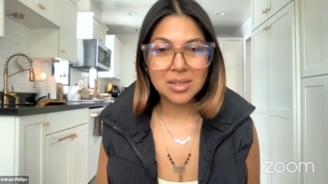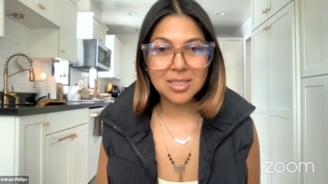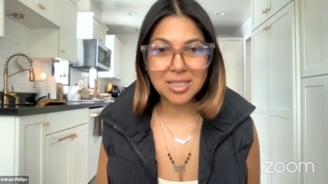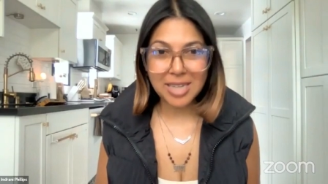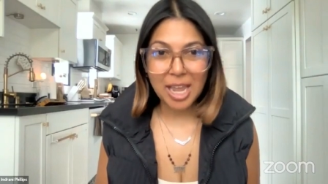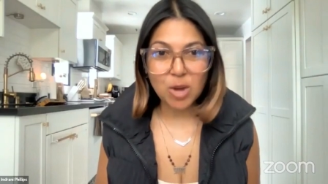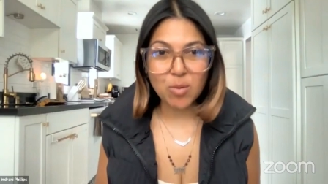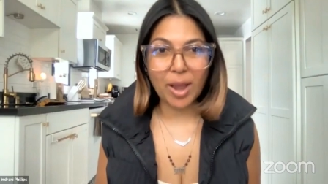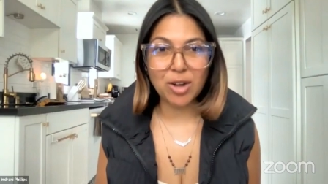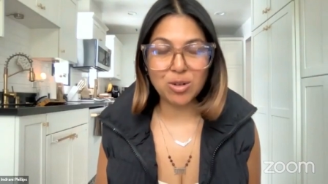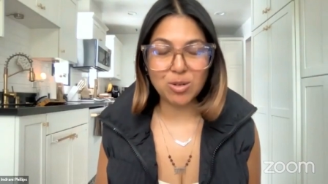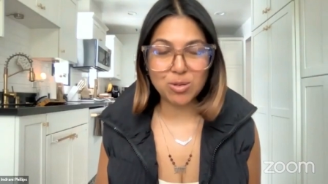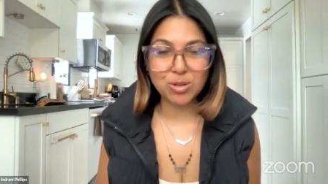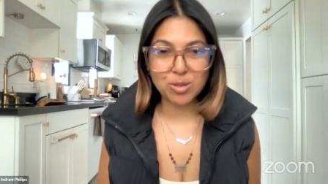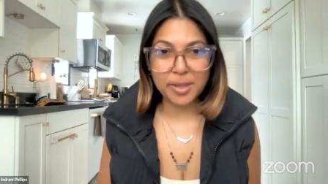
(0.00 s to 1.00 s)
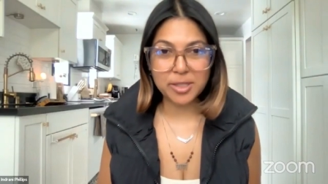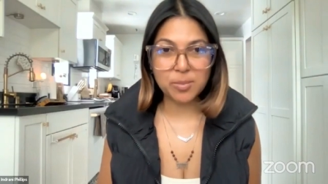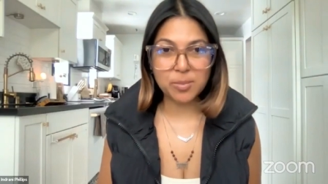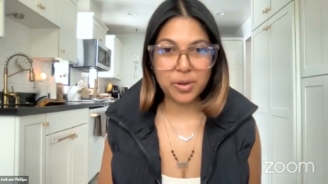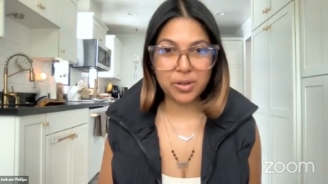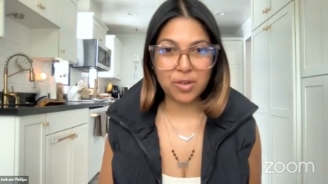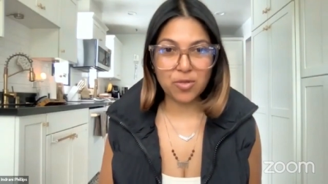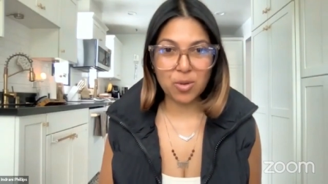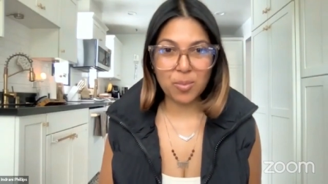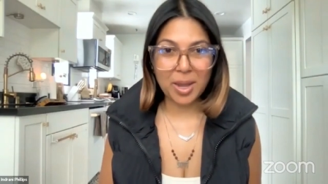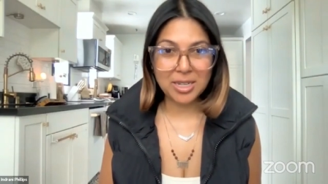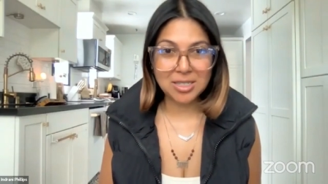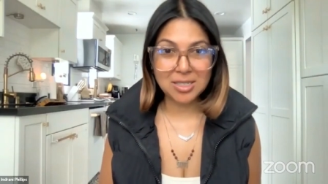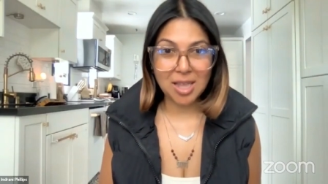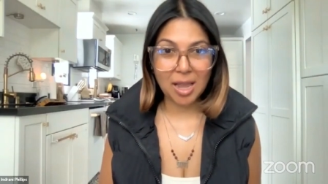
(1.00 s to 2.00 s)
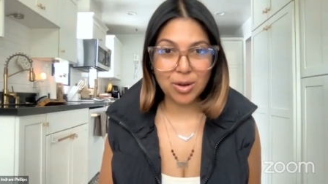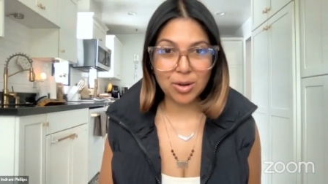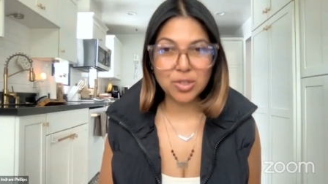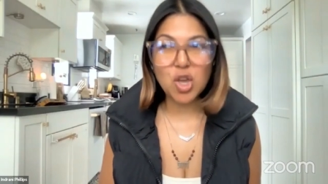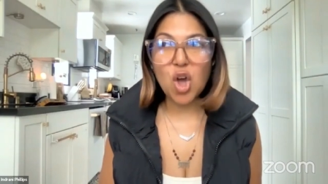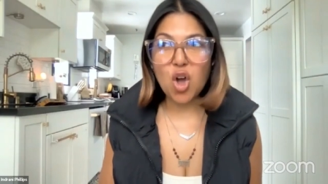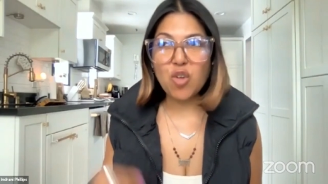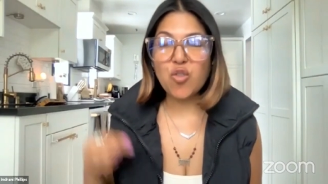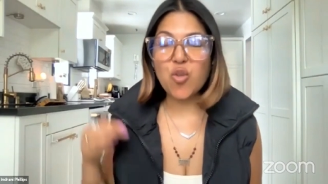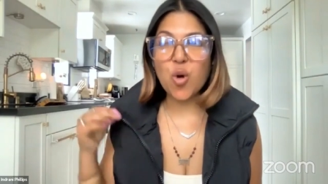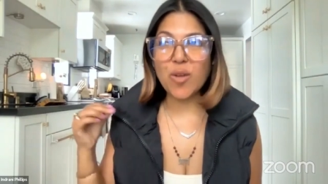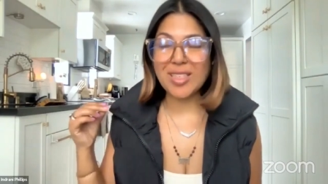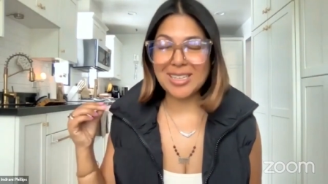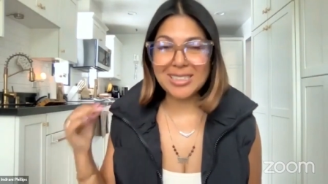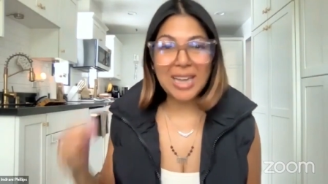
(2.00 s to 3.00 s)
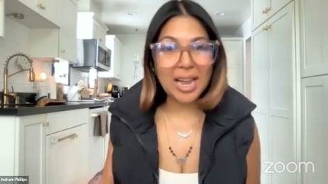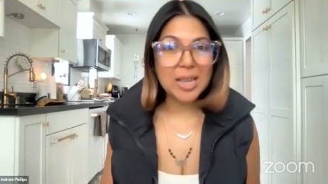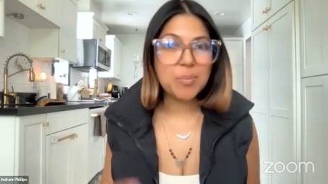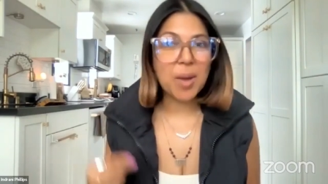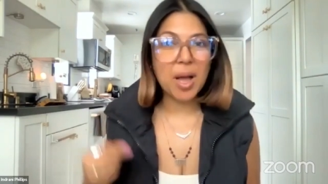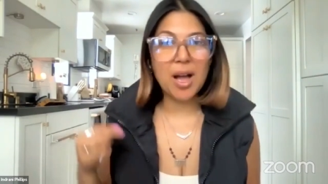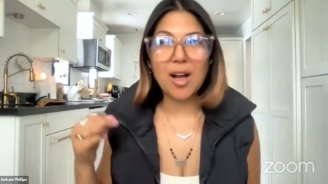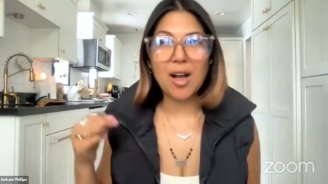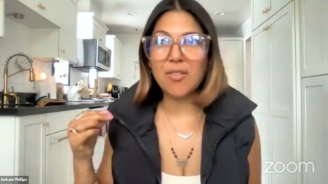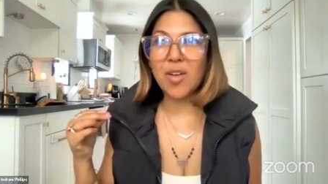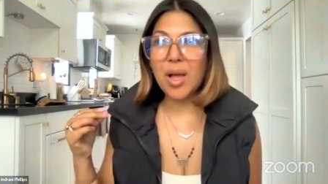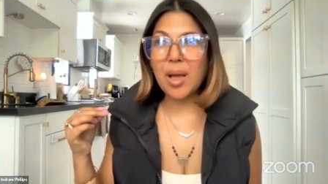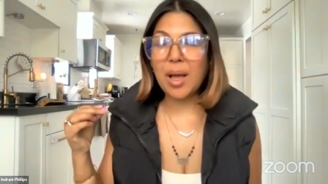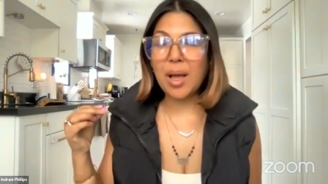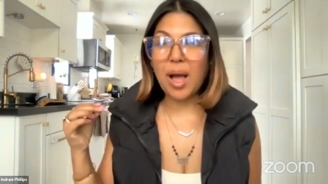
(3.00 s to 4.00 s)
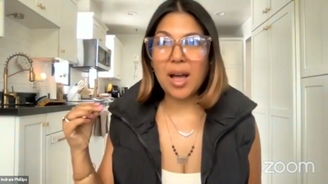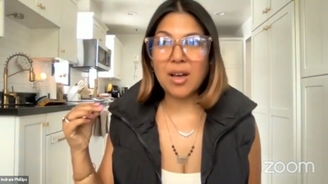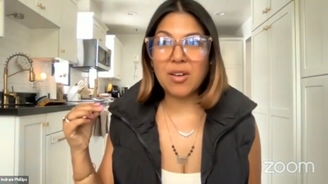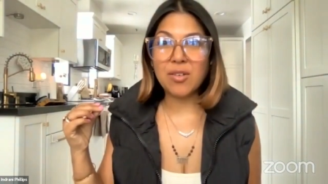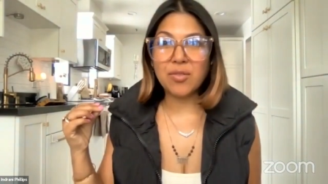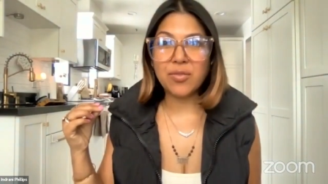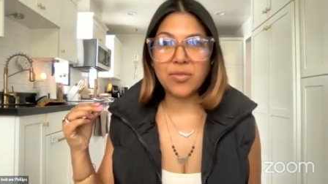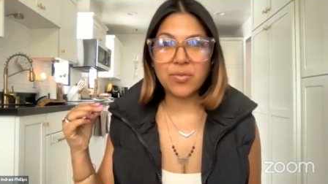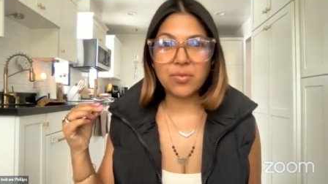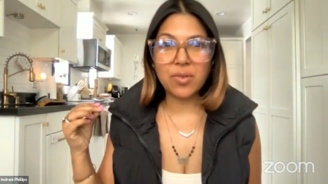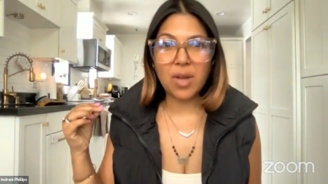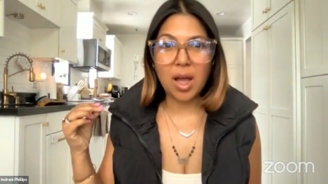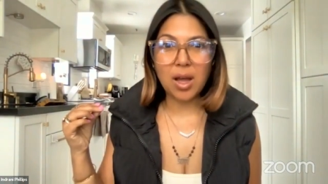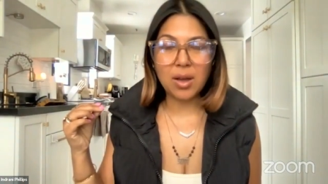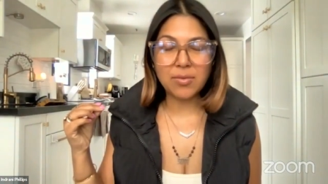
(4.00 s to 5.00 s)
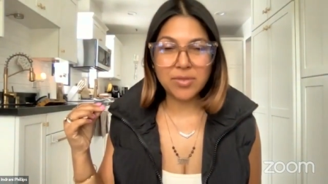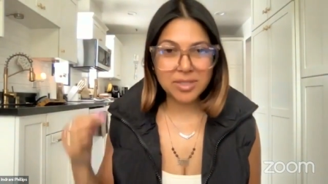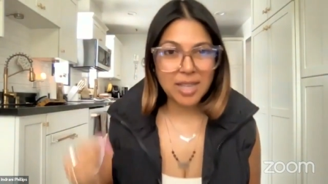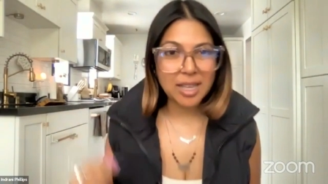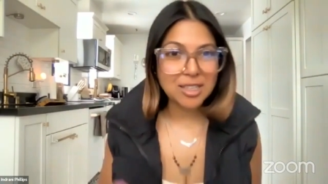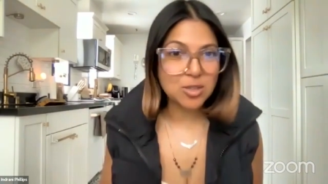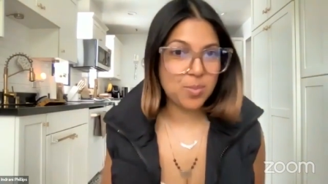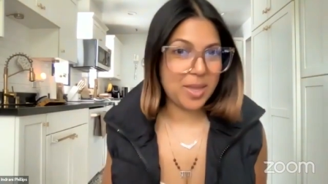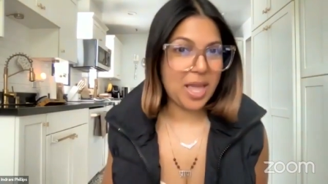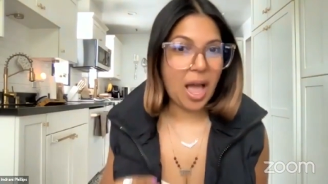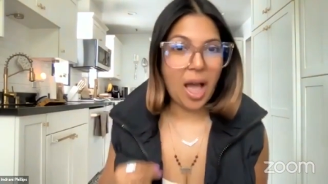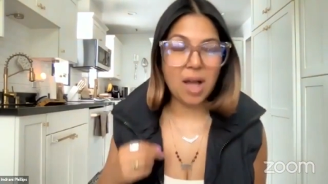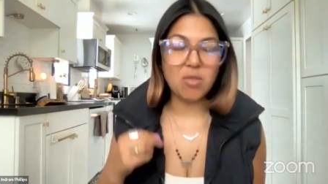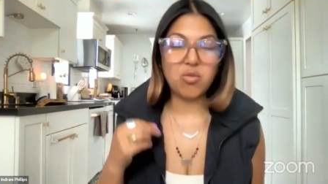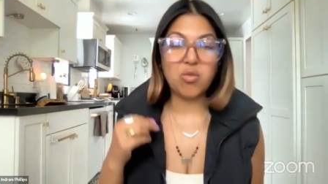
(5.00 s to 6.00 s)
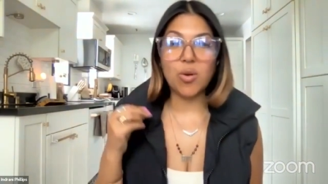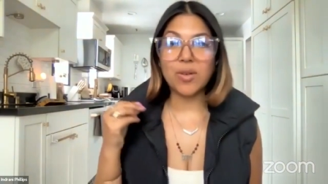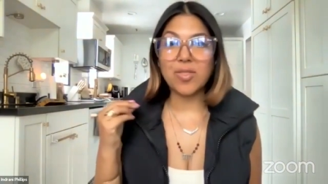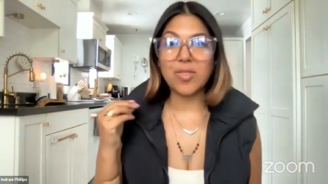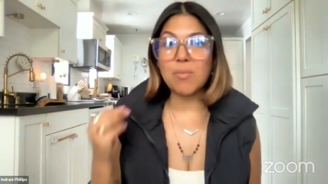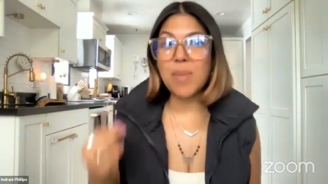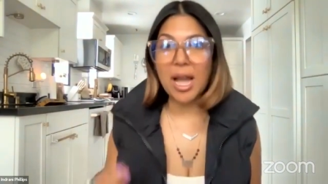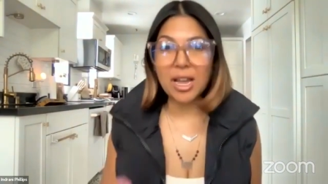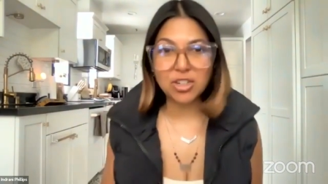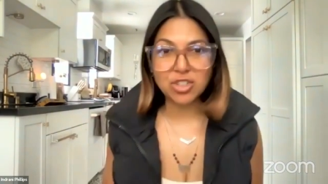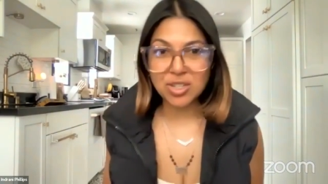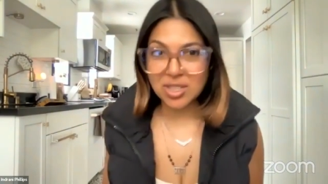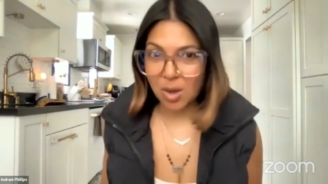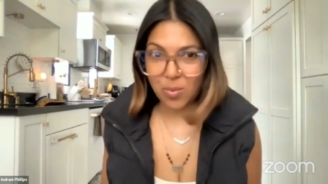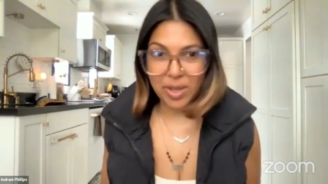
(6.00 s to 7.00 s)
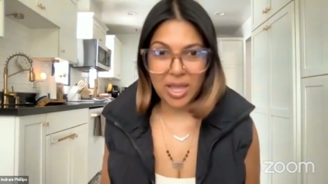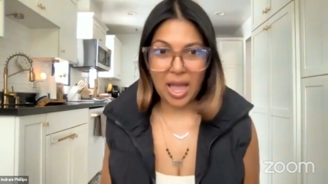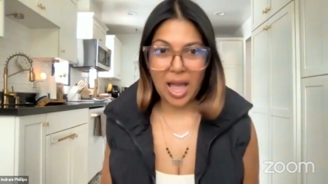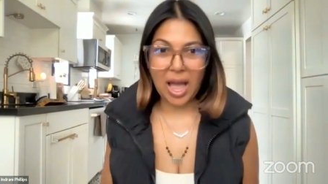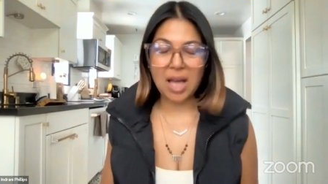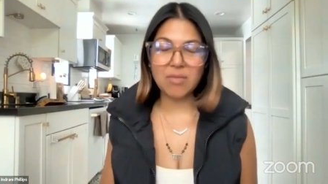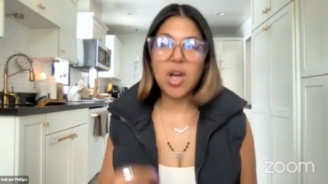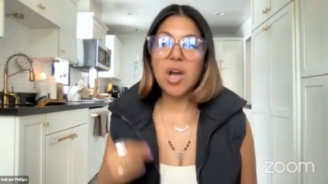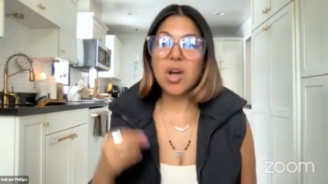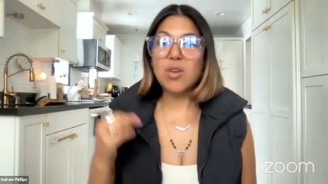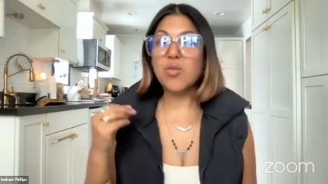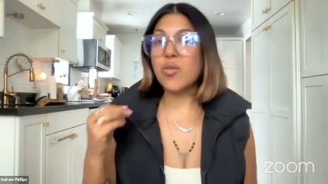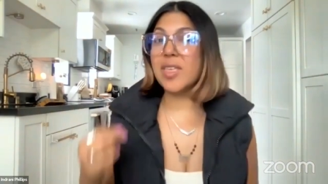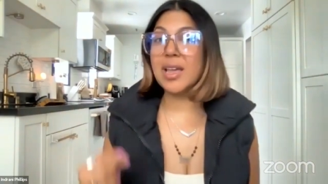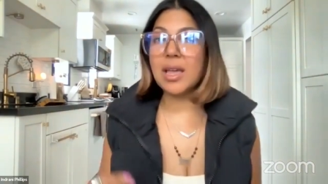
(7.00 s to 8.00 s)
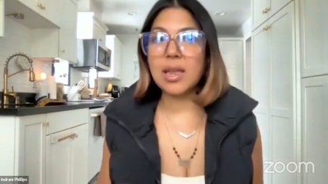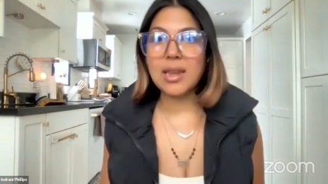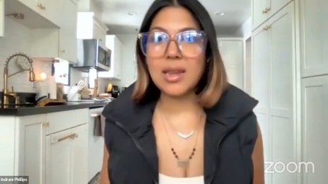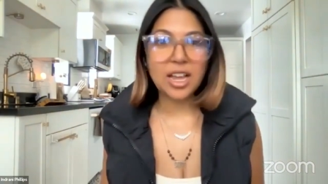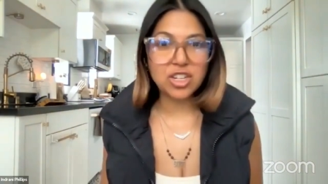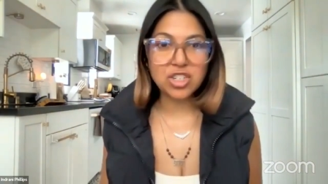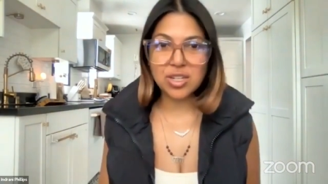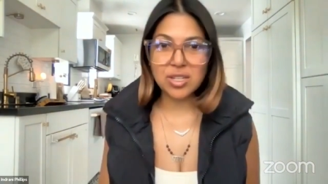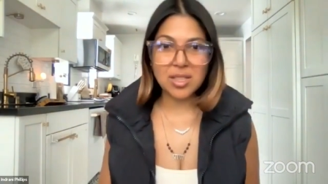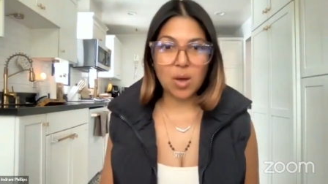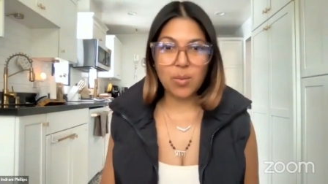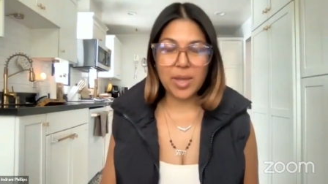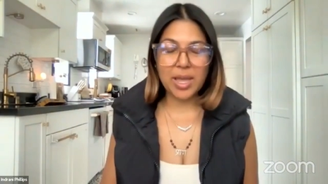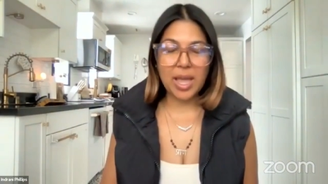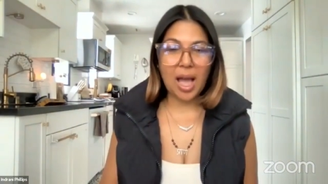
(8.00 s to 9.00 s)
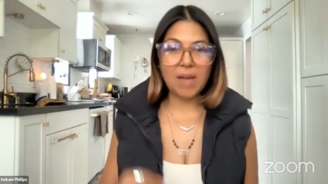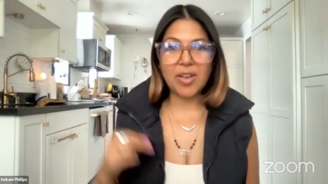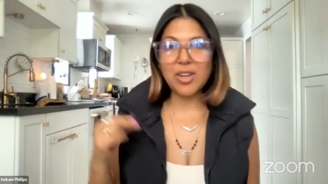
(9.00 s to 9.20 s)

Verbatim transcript: to take radical responsibility for my desires, for the type of, of of sex we have, for the passion that we have, for the connection that we have.